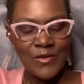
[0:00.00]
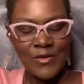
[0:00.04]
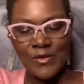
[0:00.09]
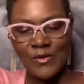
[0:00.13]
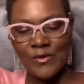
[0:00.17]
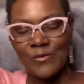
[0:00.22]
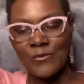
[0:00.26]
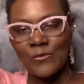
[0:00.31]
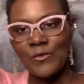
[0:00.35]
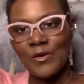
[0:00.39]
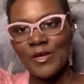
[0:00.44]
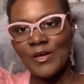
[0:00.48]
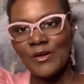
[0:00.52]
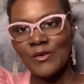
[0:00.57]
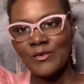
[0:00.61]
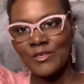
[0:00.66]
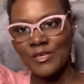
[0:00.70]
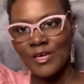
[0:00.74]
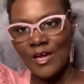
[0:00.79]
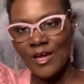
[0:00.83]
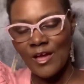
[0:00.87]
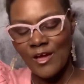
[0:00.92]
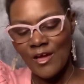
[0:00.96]
Well,
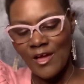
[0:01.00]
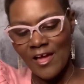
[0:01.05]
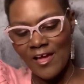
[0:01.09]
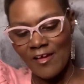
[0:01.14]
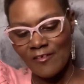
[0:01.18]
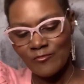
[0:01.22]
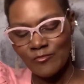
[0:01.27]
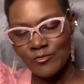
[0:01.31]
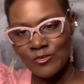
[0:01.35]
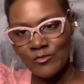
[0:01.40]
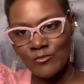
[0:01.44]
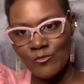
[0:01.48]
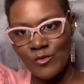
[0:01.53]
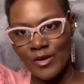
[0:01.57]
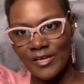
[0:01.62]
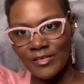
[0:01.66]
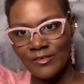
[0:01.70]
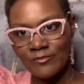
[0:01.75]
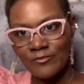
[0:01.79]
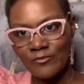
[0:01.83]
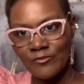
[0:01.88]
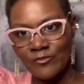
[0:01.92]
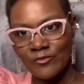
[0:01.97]
y'all, I've been
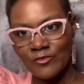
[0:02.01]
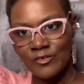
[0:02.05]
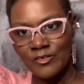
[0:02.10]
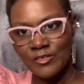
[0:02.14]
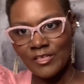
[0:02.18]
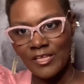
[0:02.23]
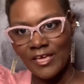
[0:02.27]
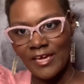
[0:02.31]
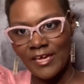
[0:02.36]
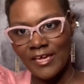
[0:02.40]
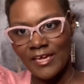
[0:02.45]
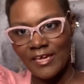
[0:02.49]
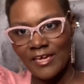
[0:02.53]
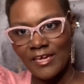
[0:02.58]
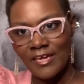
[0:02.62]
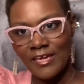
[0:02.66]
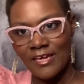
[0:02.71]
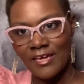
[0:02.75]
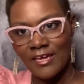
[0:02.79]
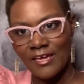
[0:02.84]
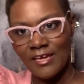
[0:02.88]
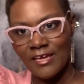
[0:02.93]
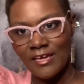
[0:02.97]
waiting for like
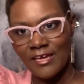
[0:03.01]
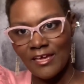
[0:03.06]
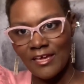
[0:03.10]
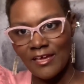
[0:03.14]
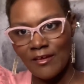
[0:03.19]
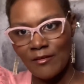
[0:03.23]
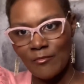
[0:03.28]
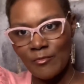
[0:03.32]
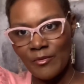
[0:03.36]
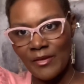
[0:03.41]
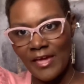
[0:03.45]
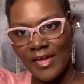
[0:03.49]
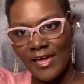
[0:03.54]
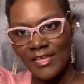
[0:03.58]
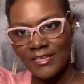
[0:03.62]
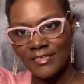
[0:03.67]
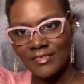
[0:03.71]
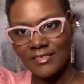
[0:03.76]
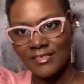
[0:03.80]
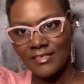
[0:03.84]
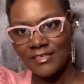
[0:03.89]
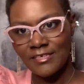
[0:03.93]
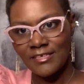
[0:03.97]
a palette